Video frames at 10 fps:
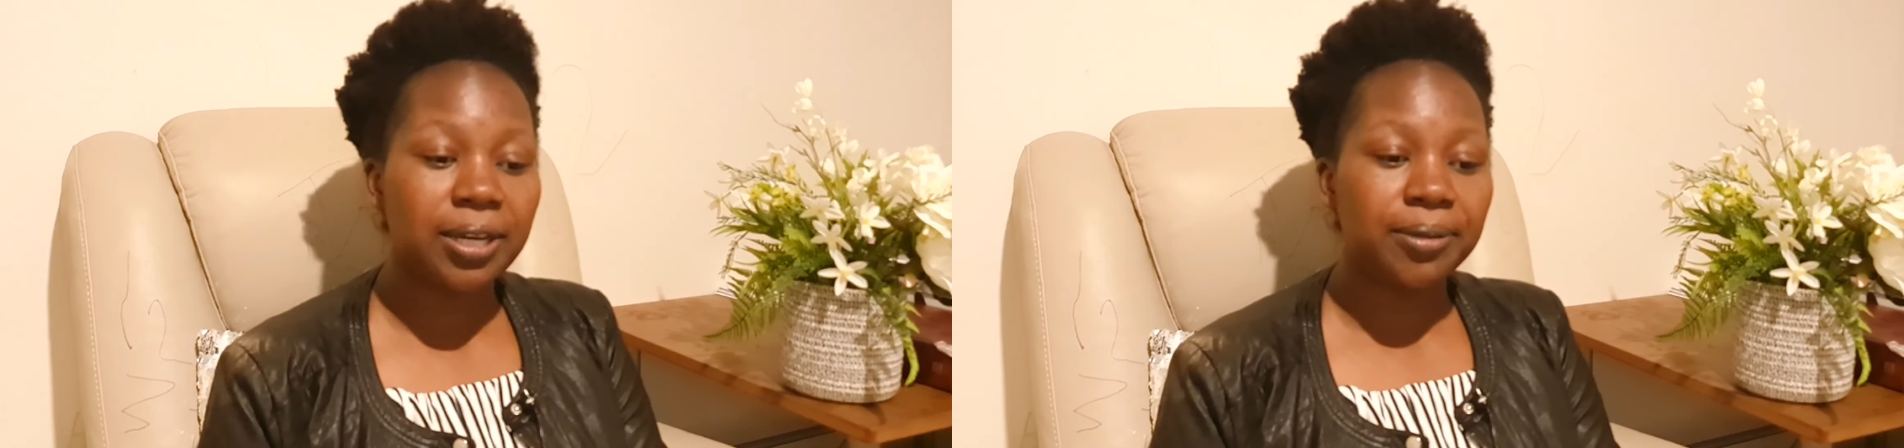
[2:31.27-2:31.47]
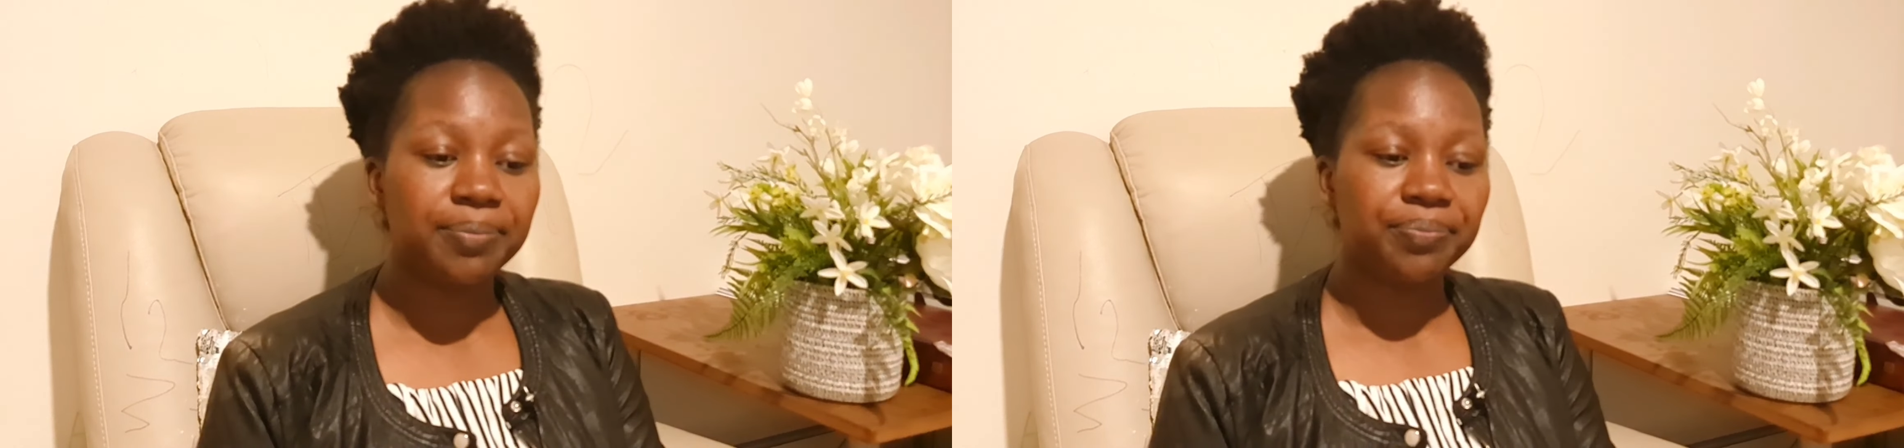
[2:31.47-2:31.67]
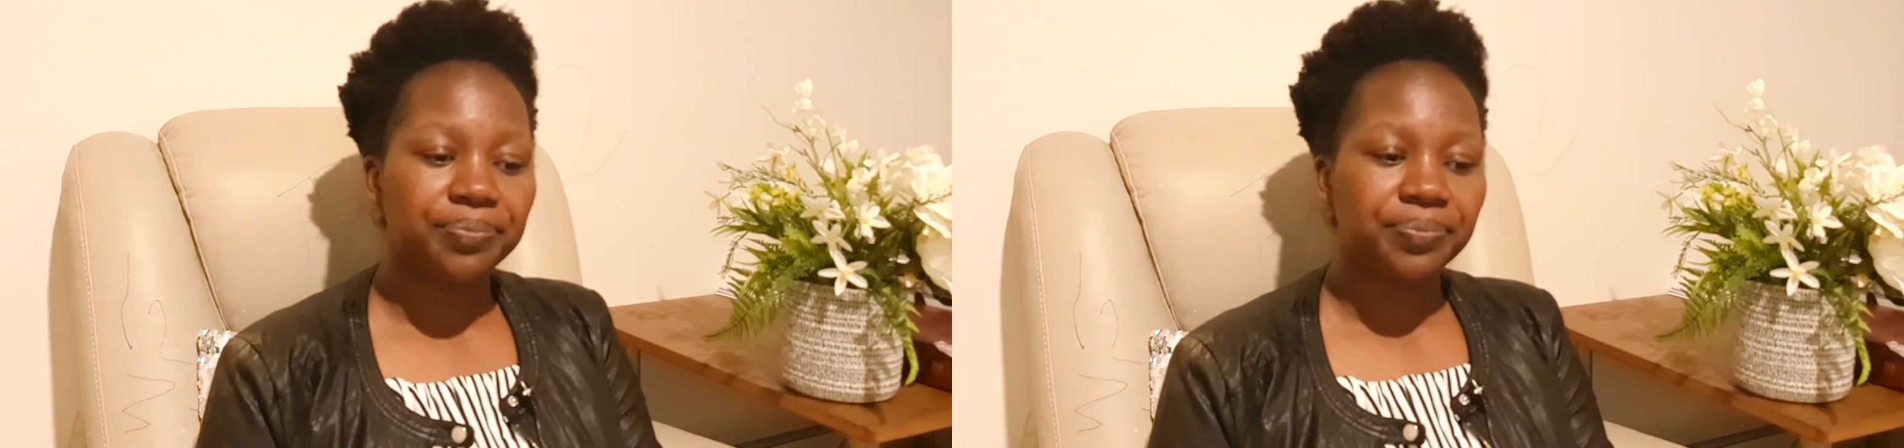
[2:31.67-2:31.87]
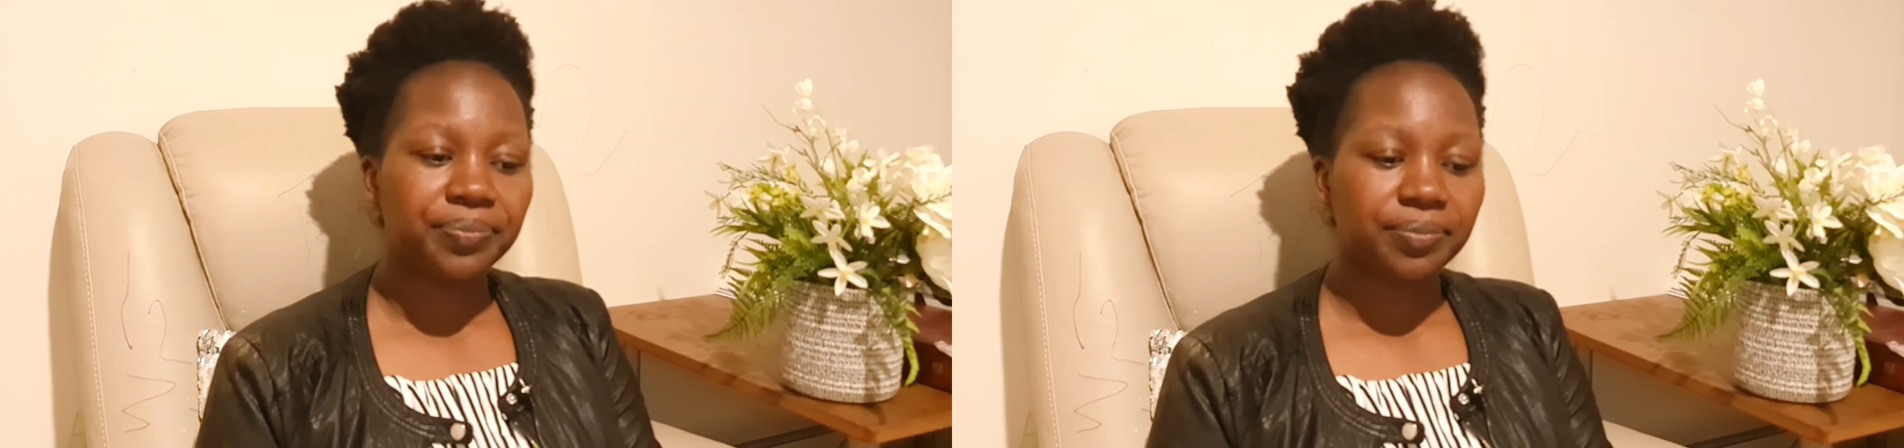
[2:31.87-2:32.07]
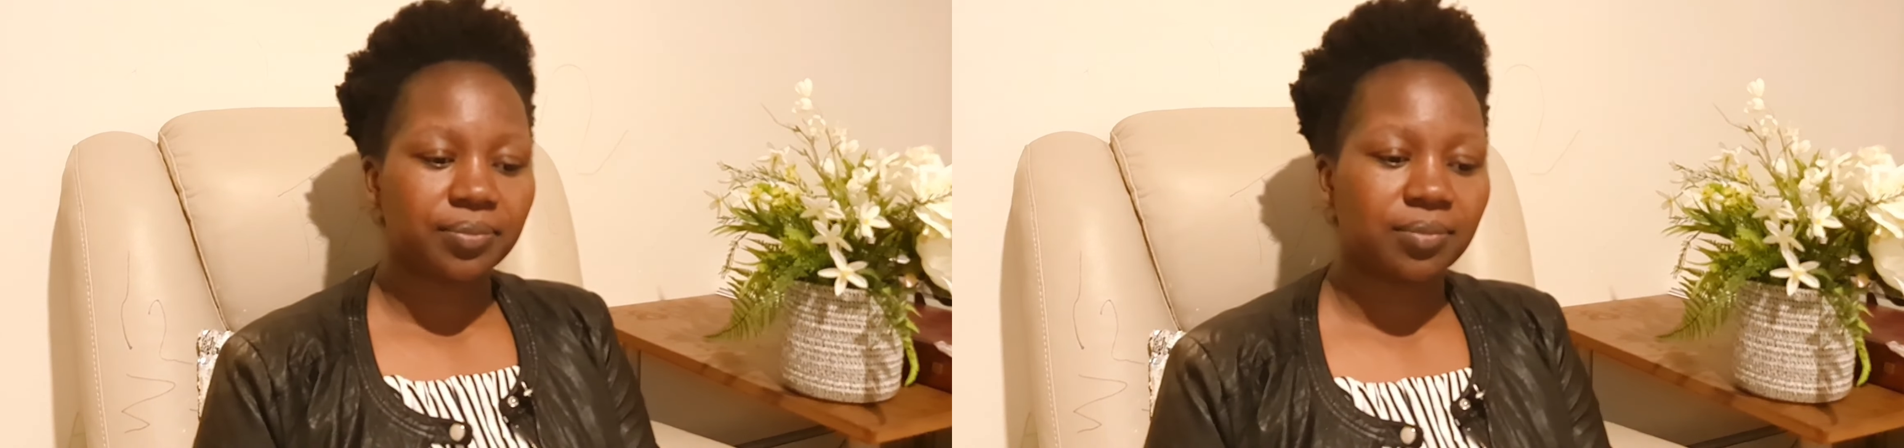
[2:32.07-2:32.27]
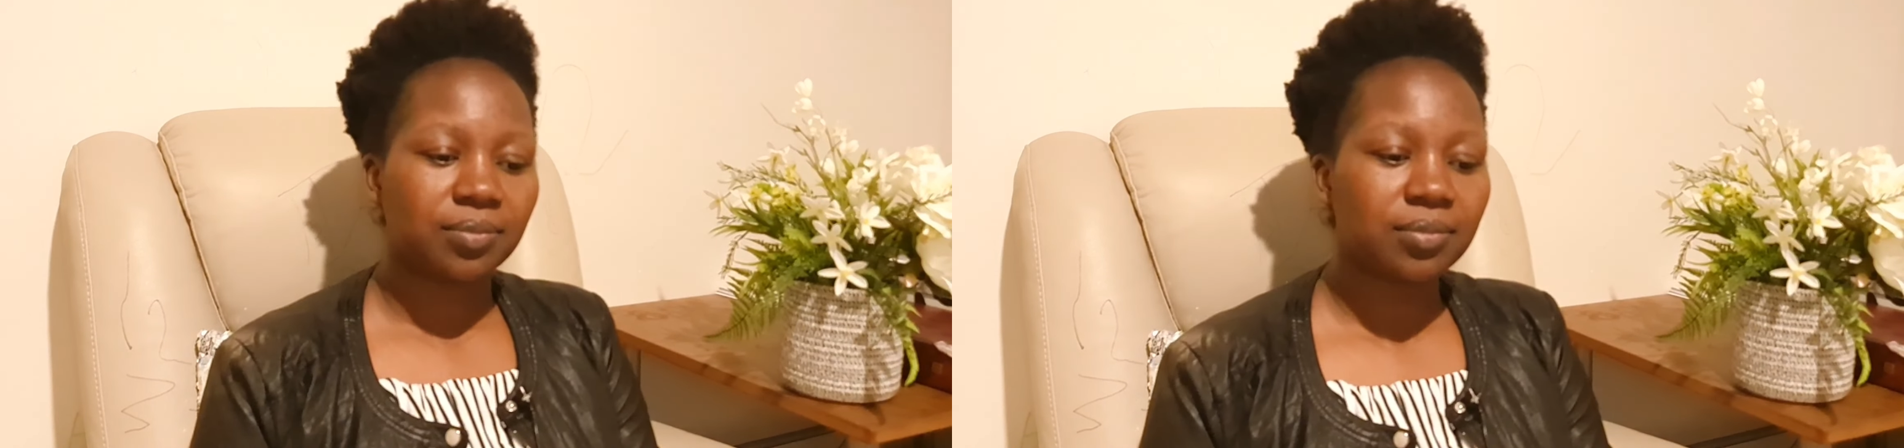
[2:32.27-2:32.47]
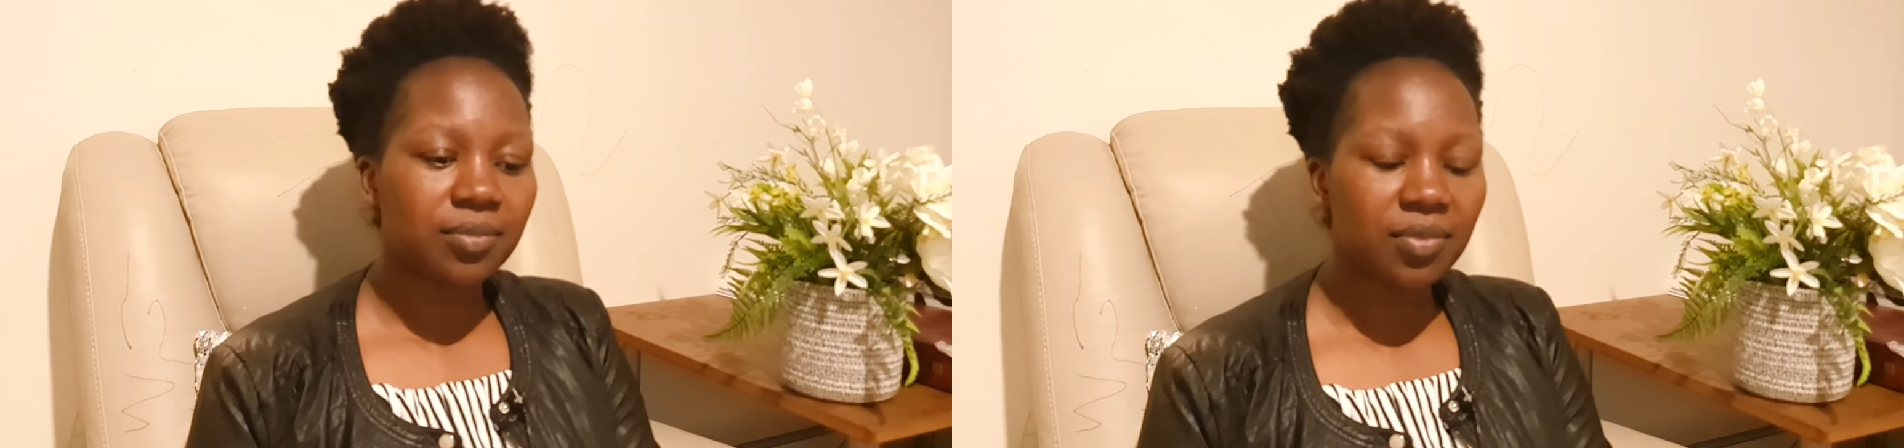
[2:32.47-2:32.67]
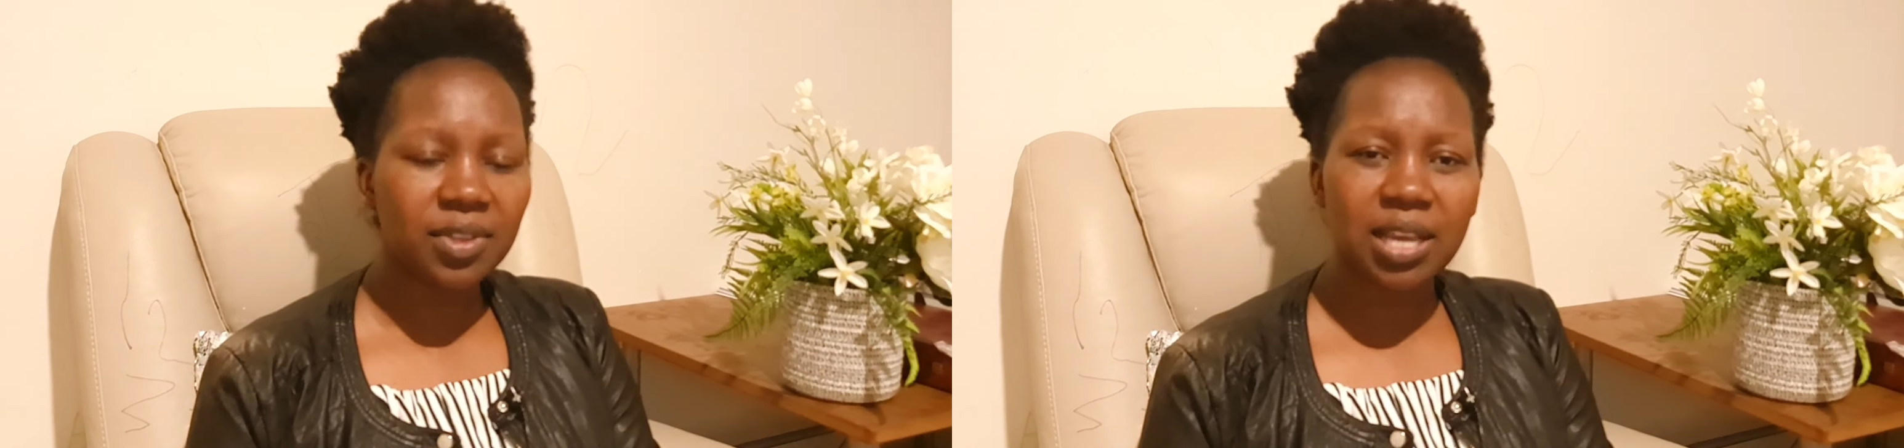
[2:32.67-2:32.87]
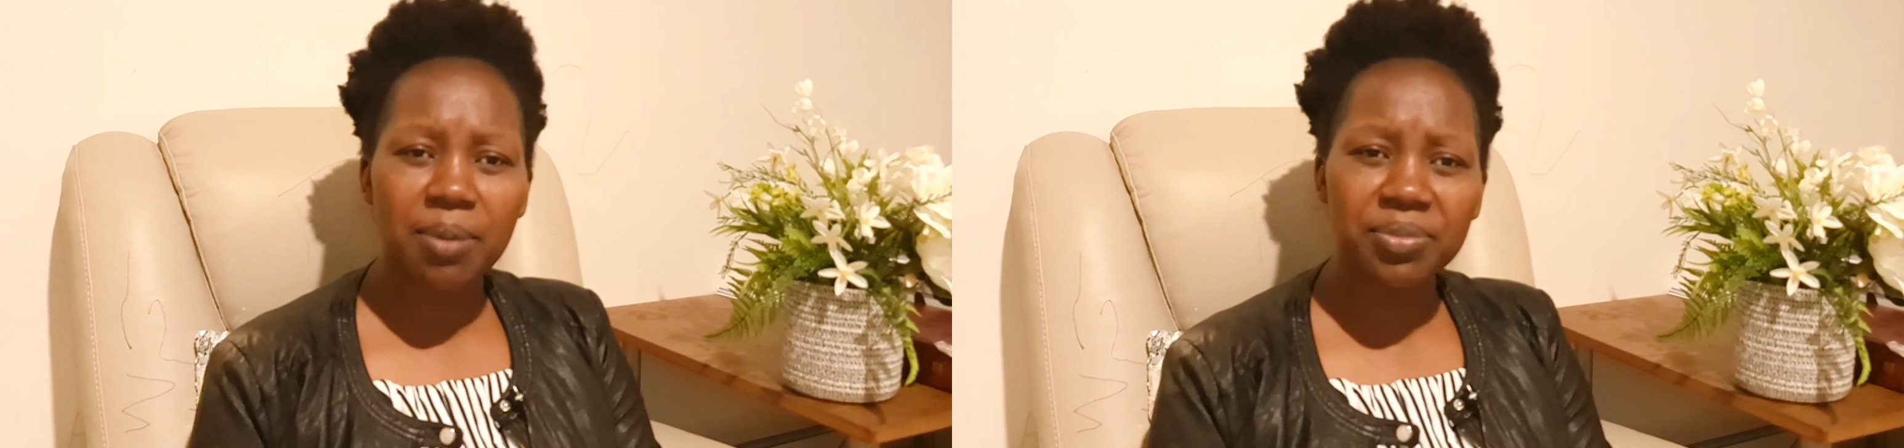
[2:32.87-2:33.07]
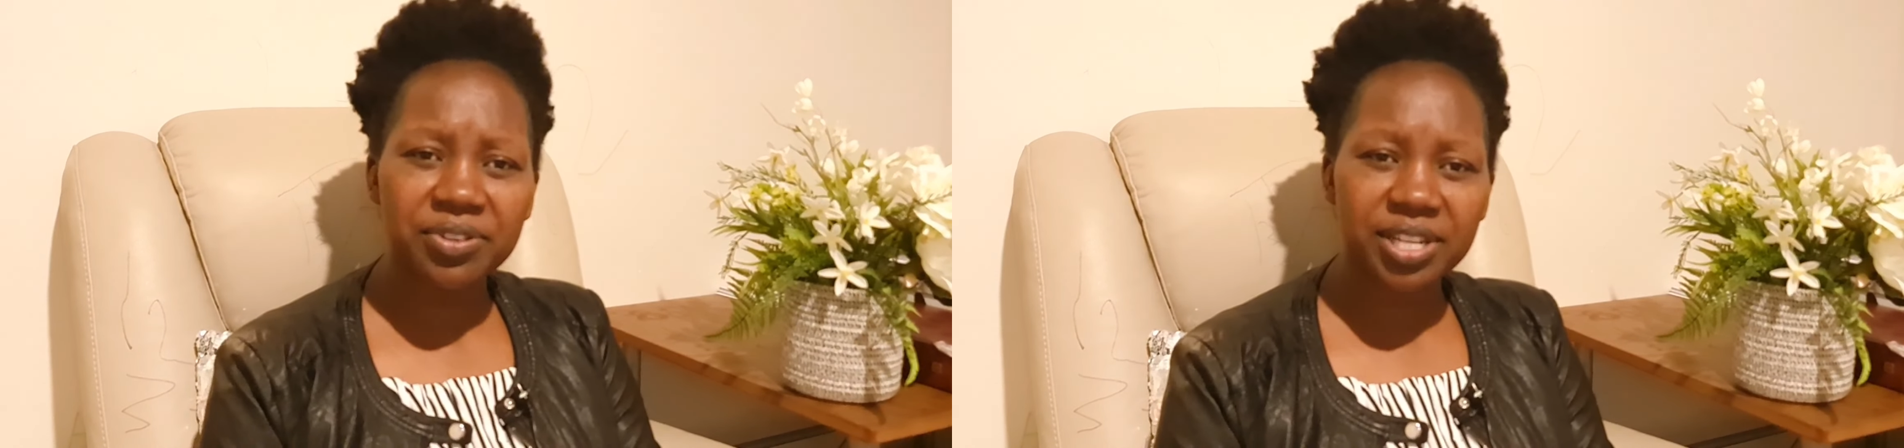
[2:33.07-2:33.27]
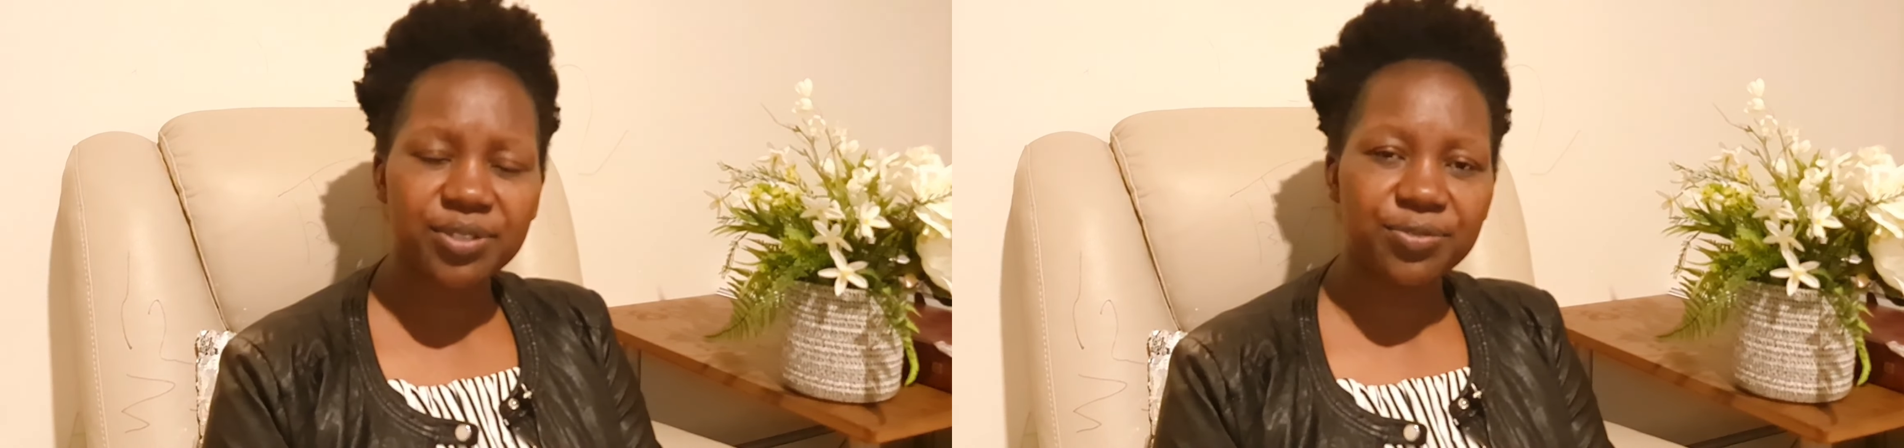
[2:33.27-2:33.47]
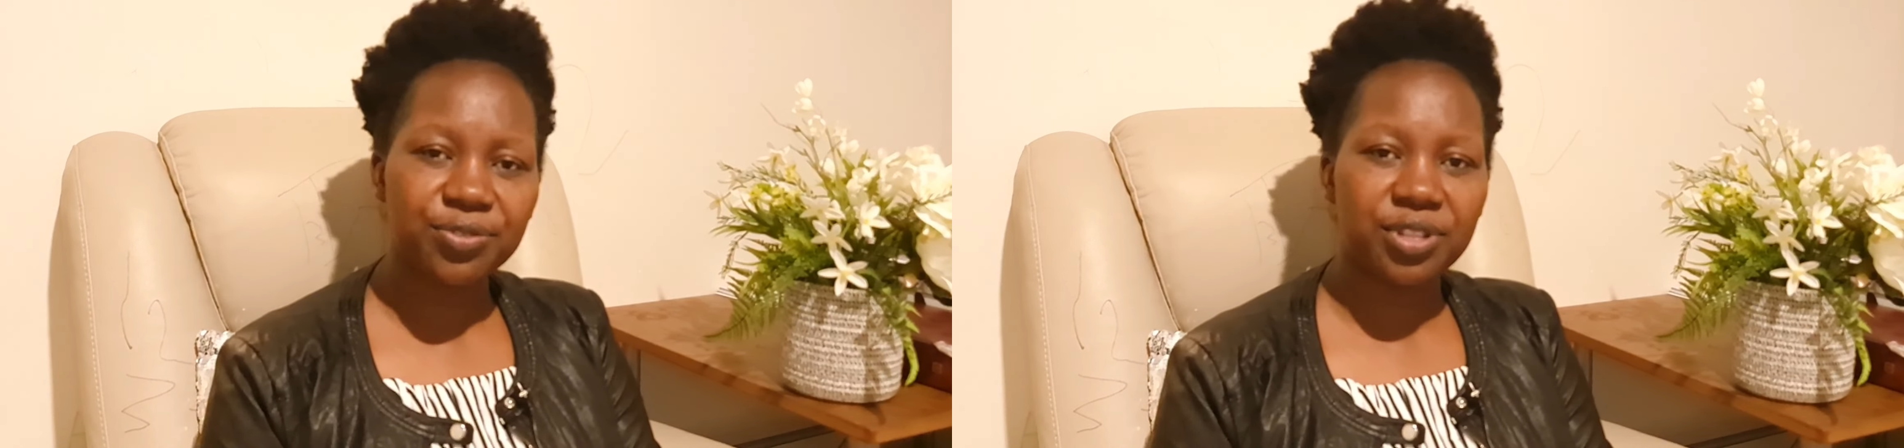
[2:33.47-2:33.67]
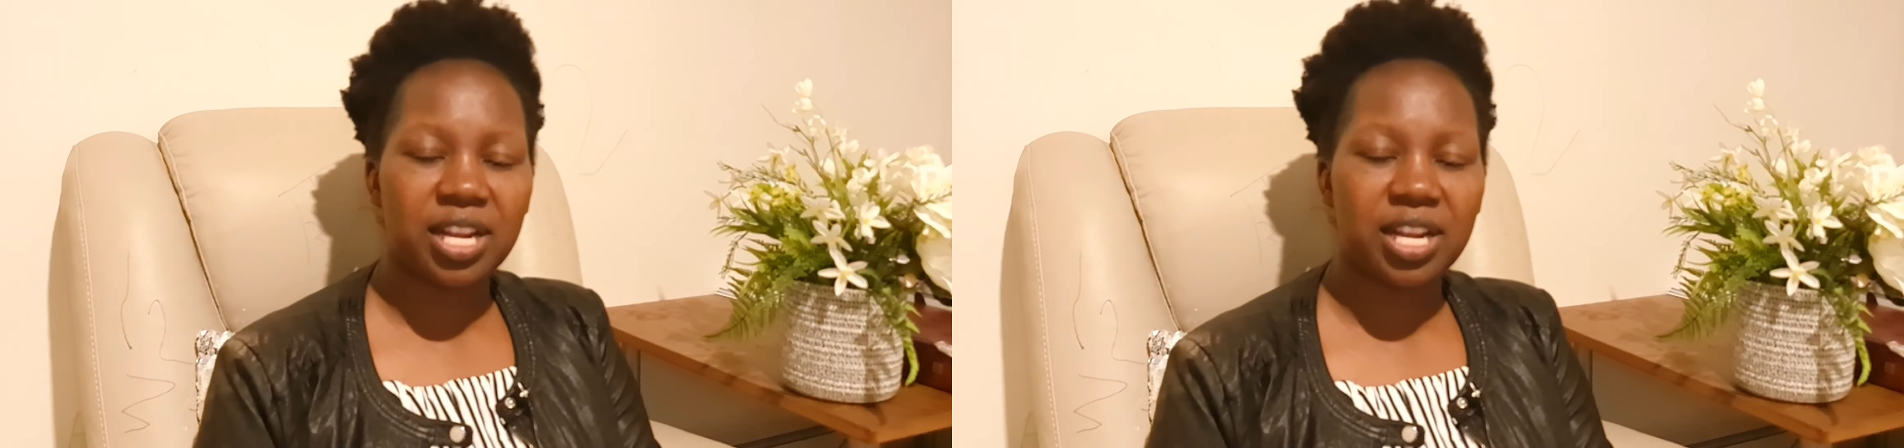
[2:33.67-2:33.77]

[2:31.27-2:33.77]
I'm grateful